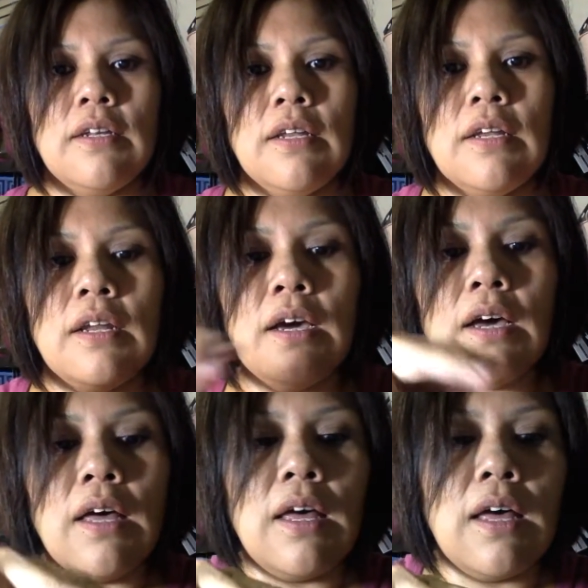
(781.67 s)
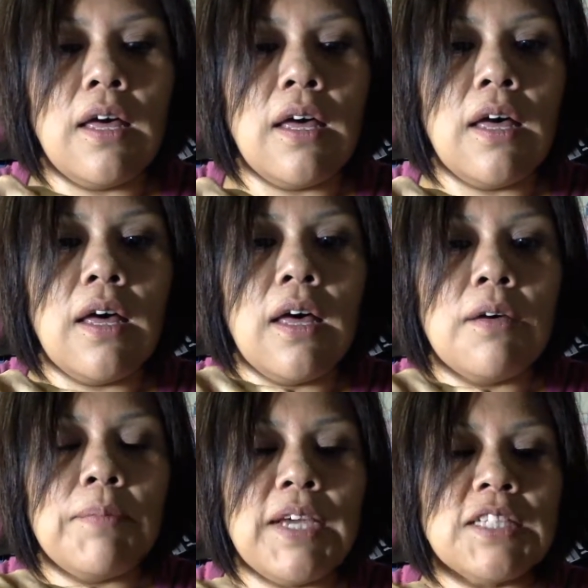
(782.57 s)
Ta-da!
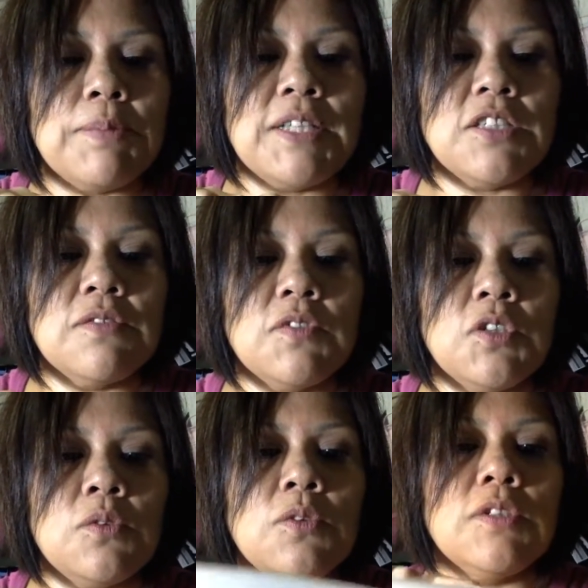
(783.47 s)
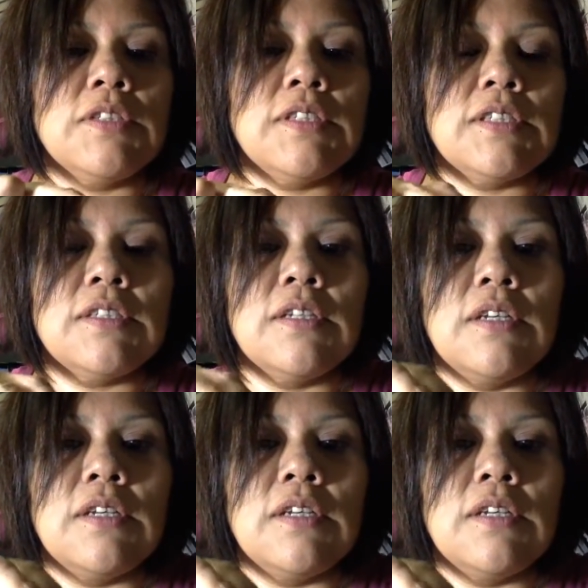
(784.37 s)
My expensive tools.